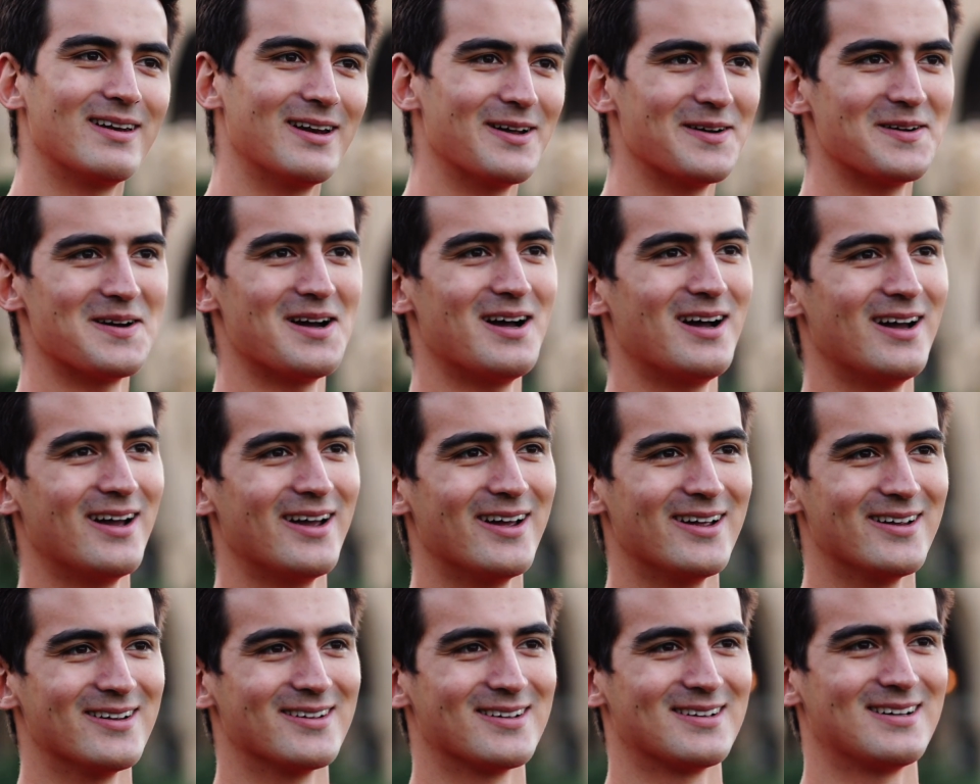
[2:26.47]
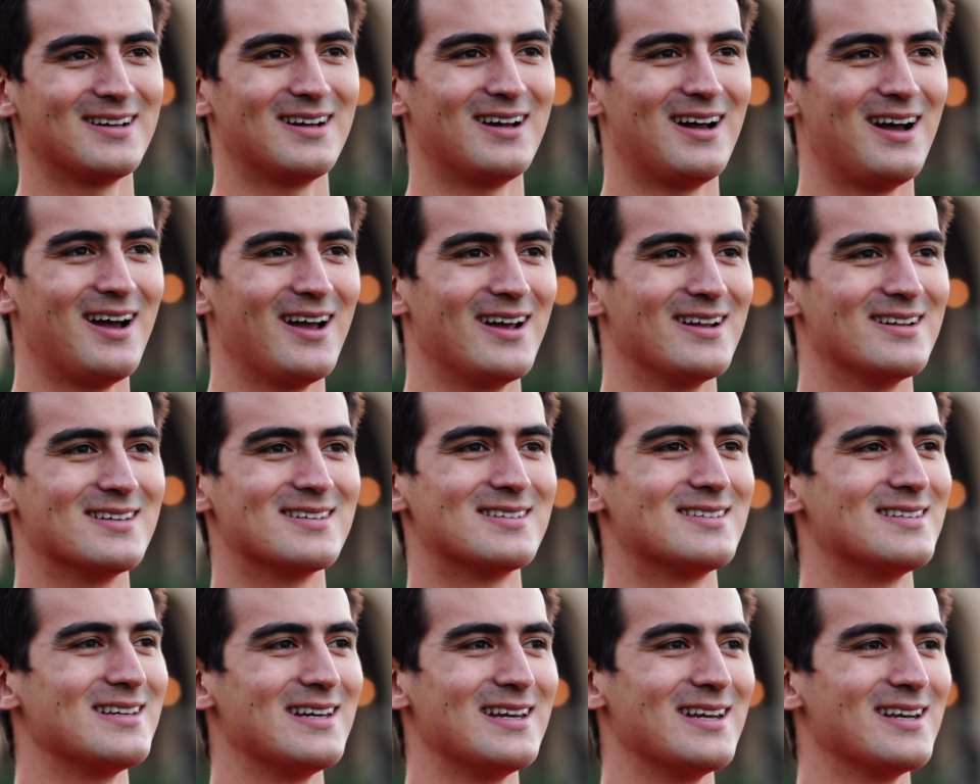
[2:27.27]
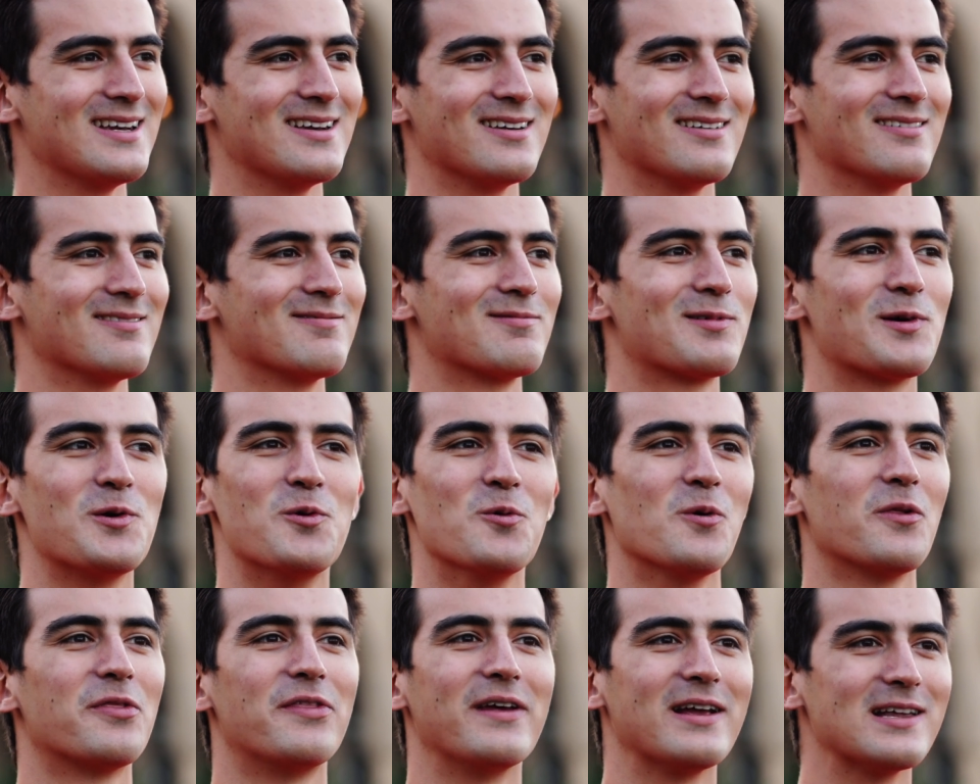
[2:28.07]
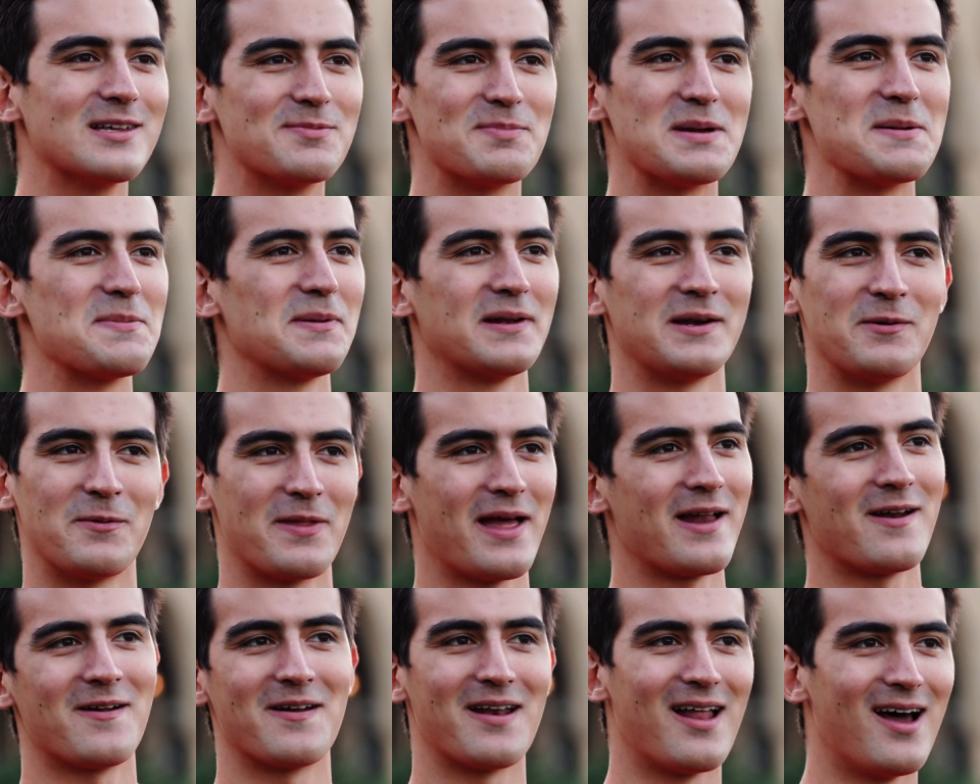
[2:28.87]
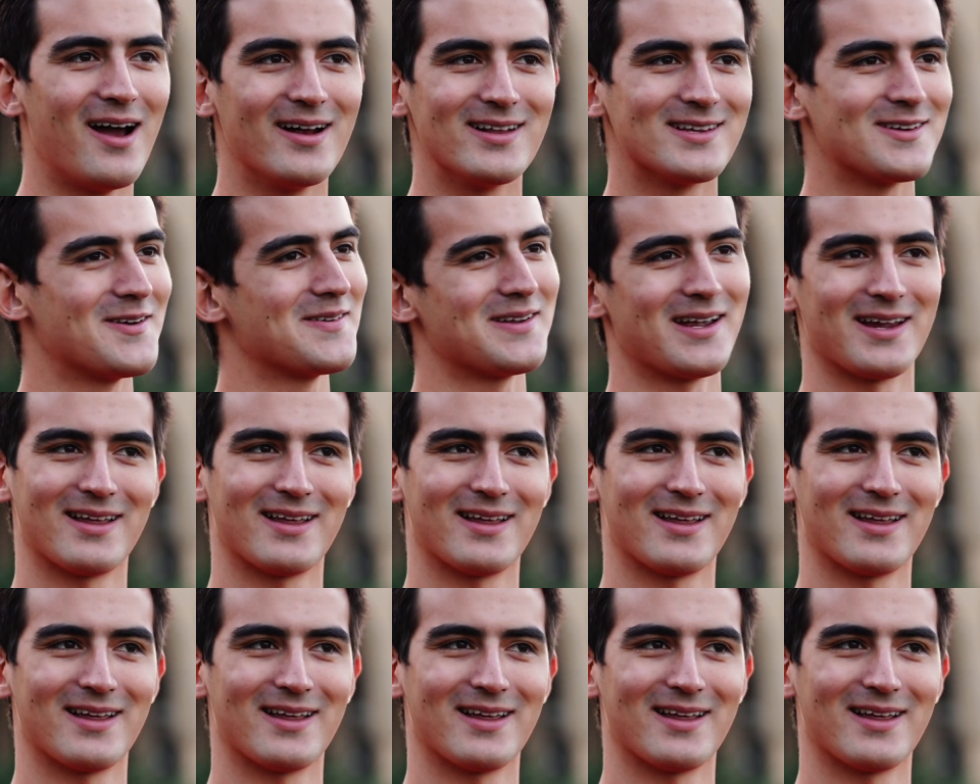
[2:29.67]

You know, I, I'd seen cool things people do with that online,